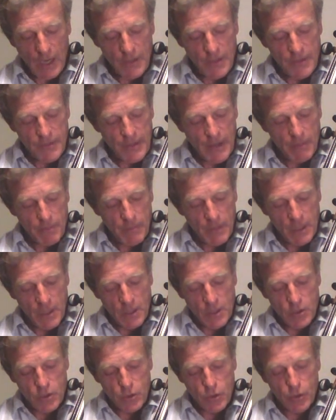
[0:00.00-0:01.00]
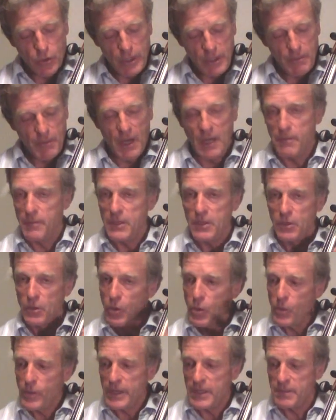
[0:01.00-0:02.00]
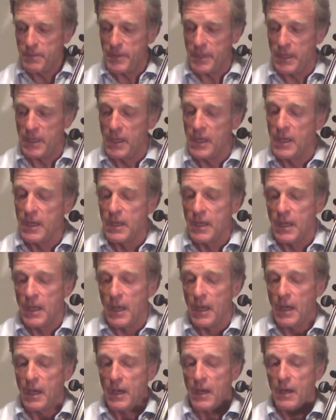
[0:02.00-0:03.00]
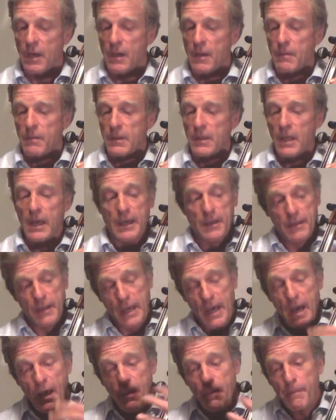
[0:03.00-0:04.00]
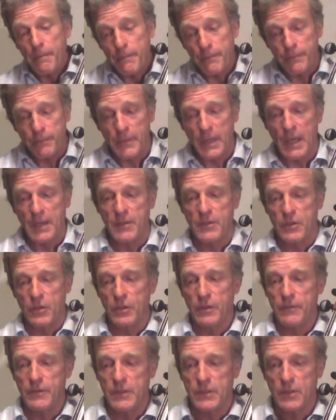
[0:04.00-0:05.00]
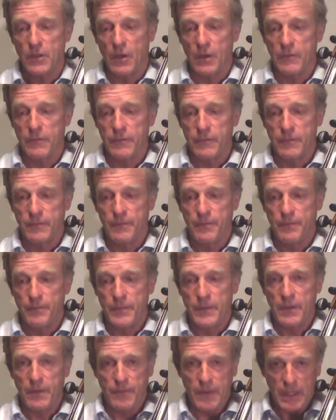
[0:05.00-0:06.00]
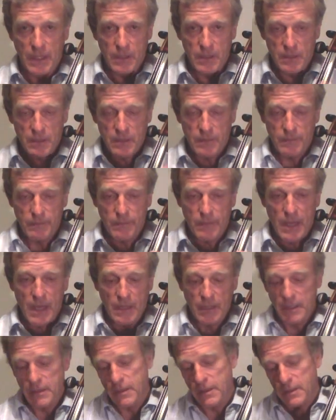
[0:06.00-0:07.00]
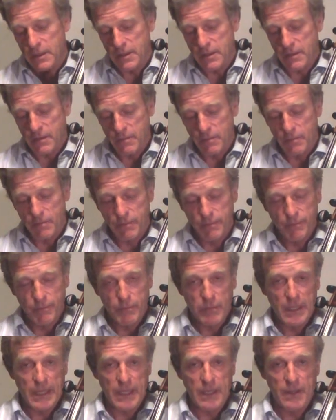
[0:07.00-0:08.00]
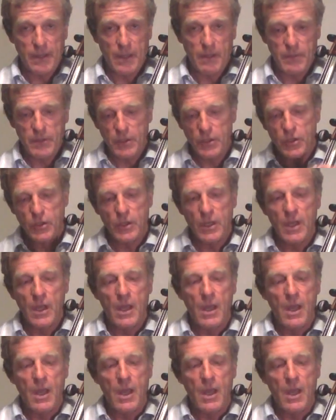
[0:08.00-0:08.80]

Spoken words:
The thumb should, in my opinion, always be like the arm at the surface of the fingers, unless it's playing in thumb position.